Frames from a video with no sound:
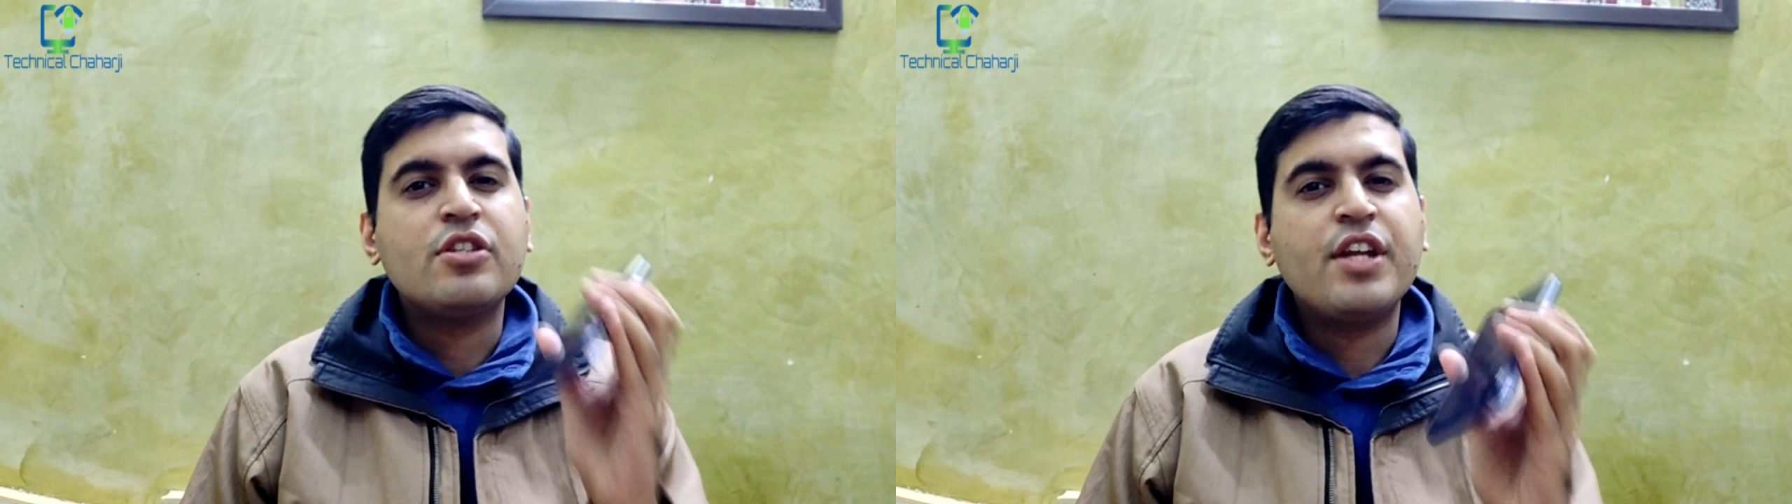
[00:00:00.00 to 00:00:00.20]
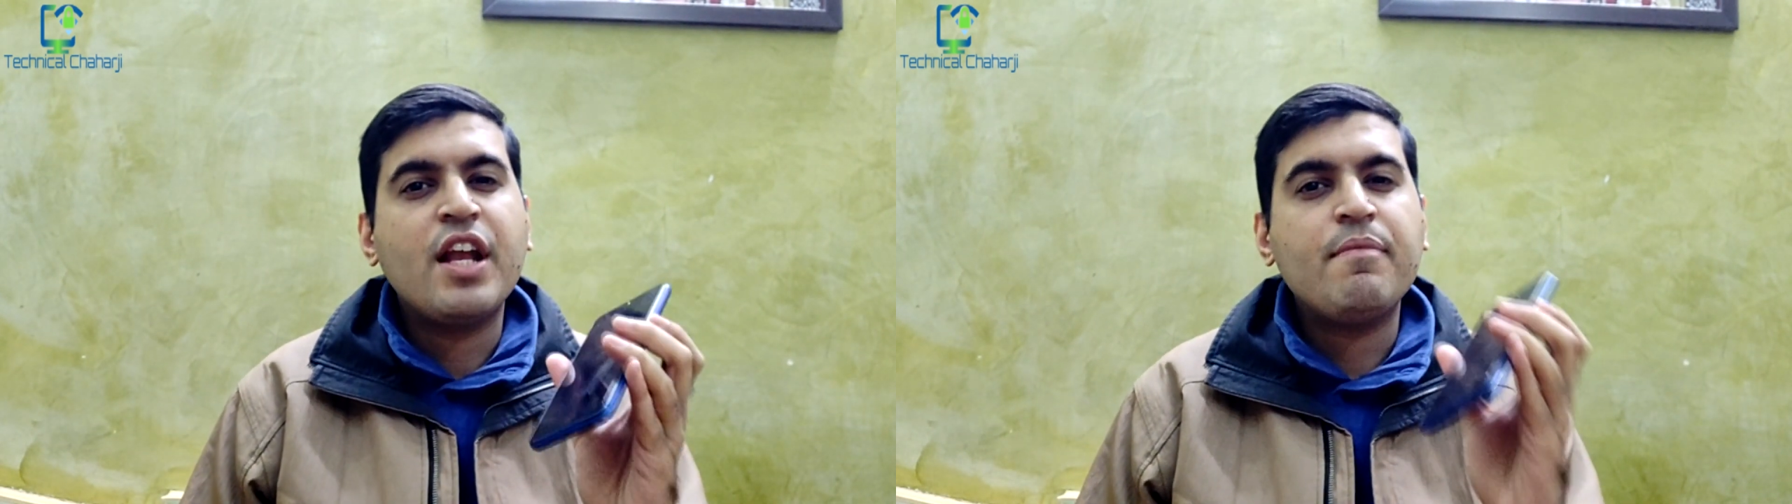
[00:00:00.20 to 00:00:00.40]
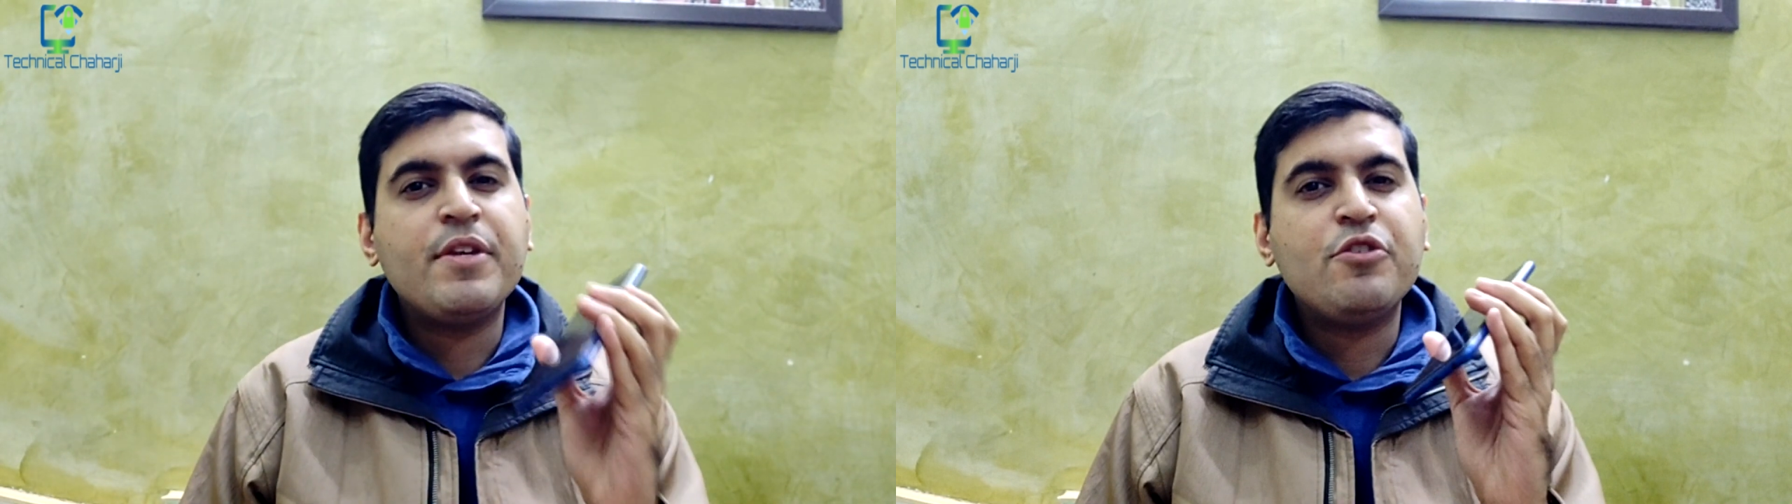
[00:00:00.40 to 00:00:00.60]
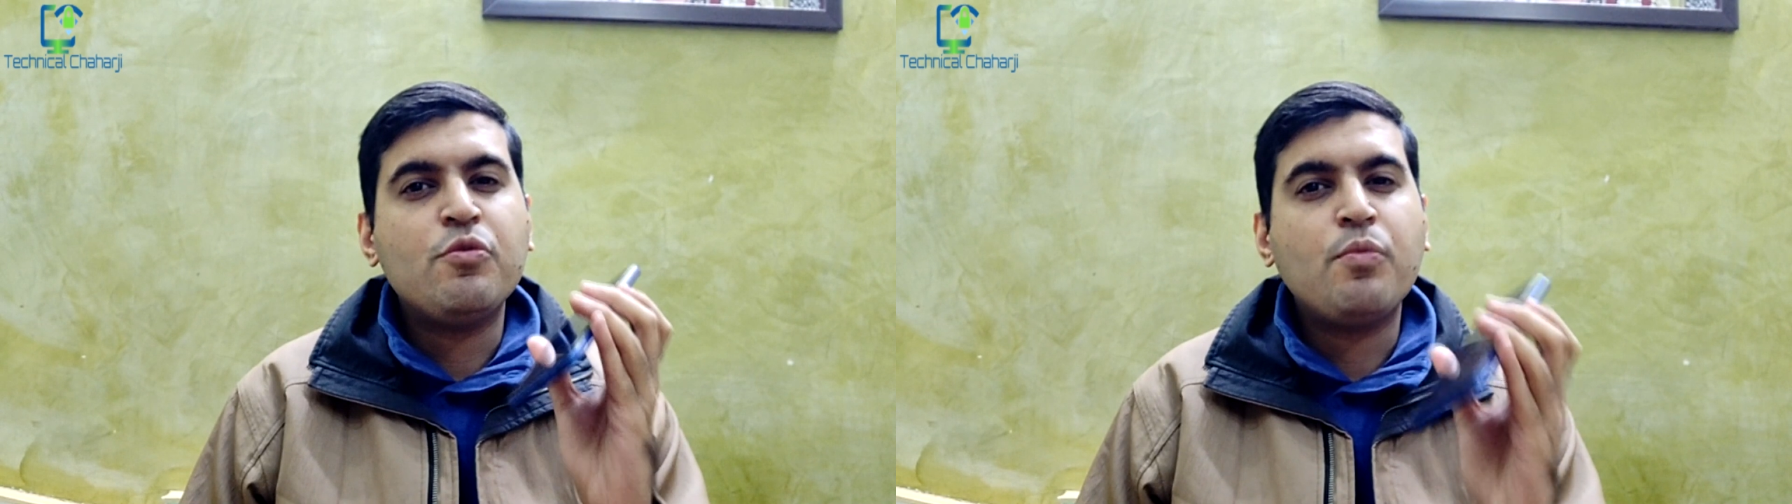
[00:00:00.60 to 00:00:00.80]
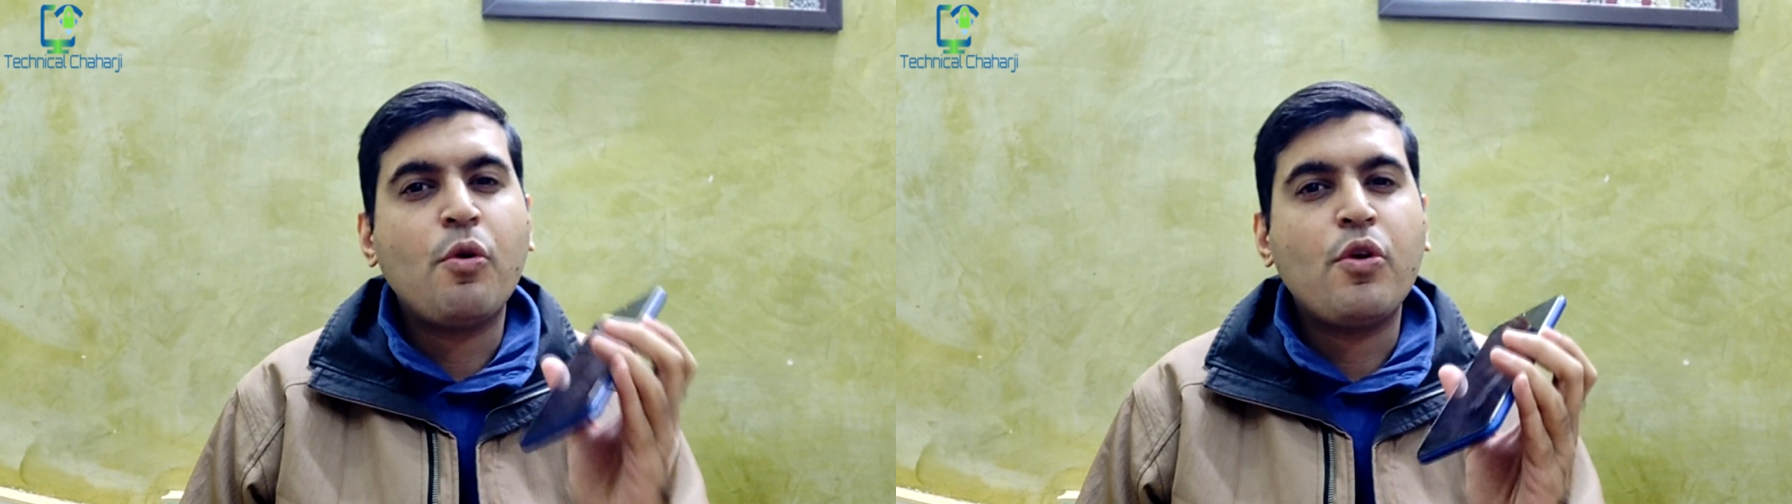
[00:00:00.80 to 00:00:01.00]
Realme
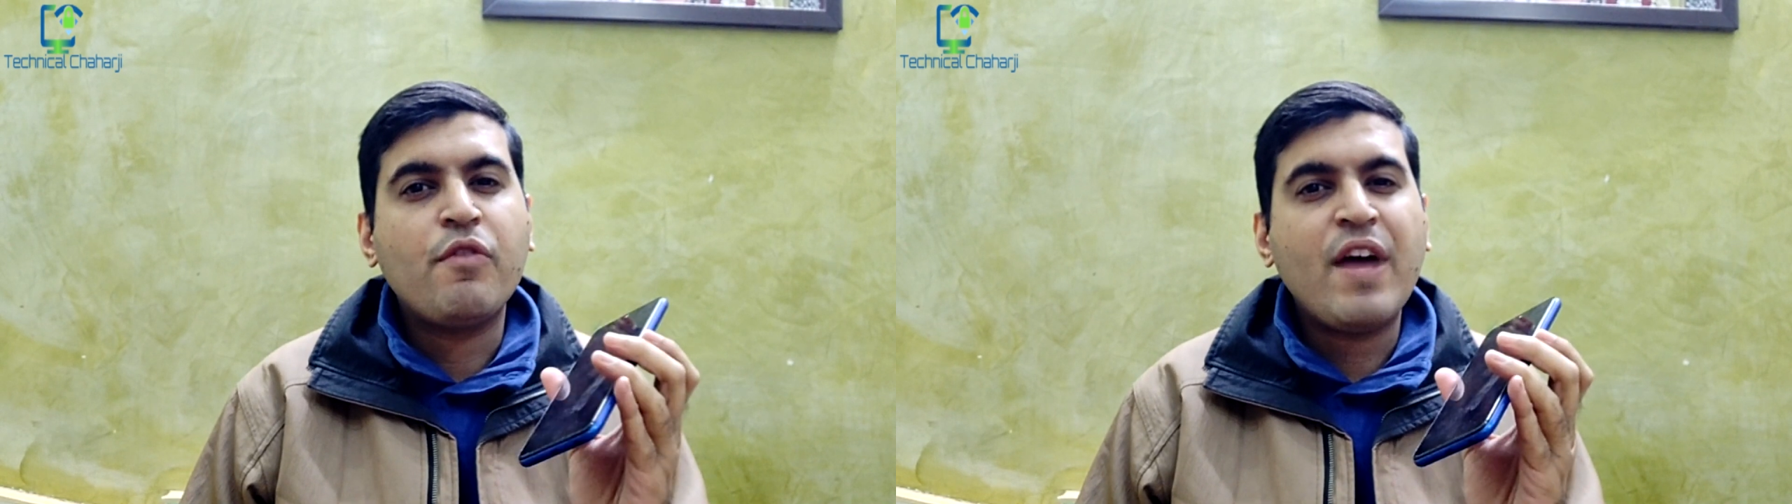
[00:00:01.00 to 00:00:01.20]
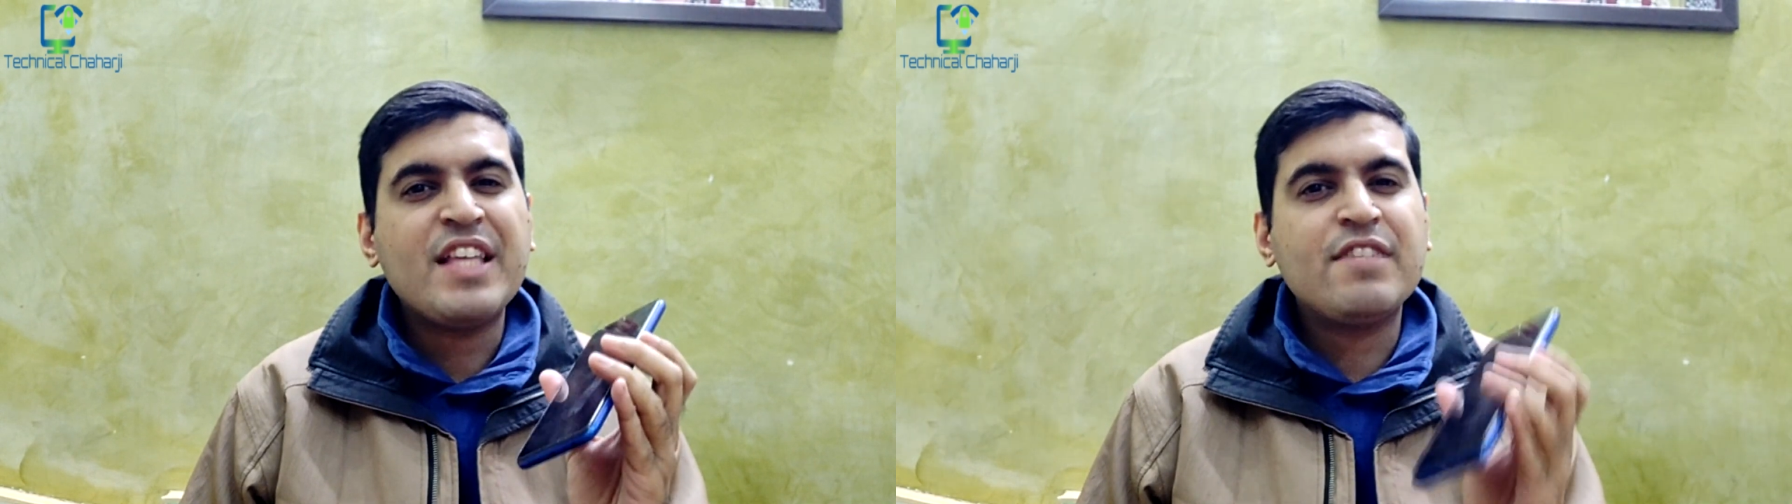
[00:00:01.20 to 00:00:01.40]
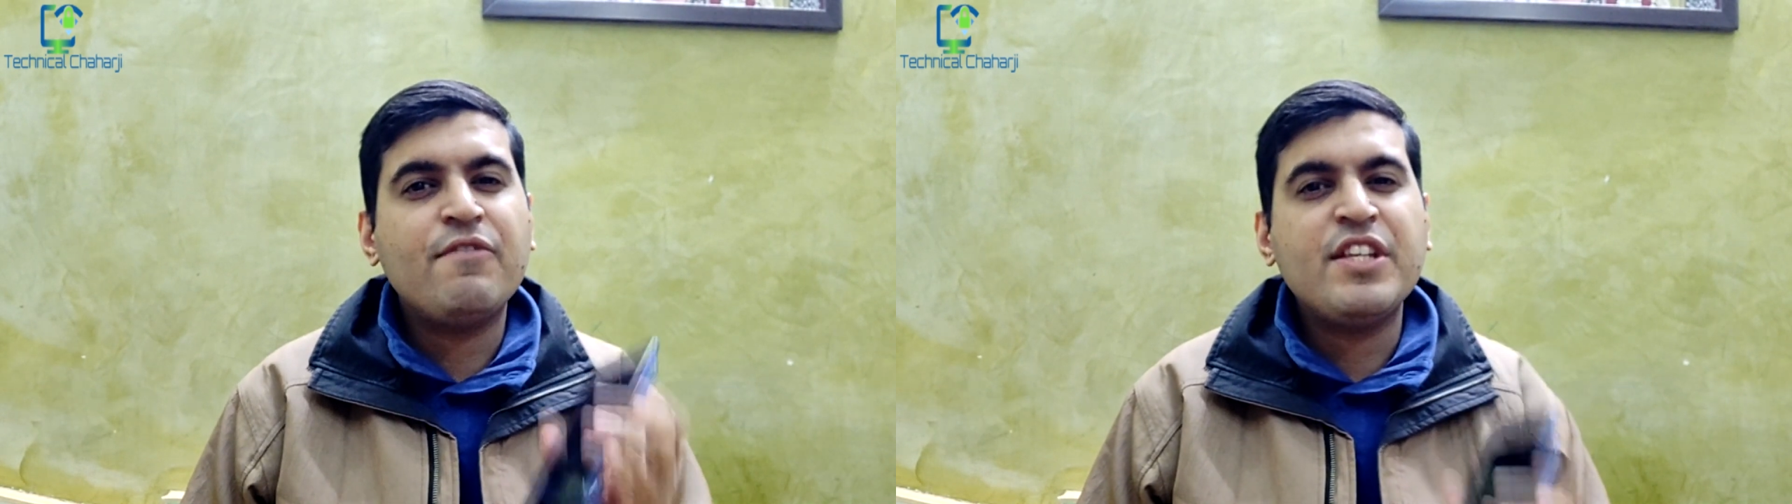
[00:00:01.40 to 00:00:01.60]
2 Pro device,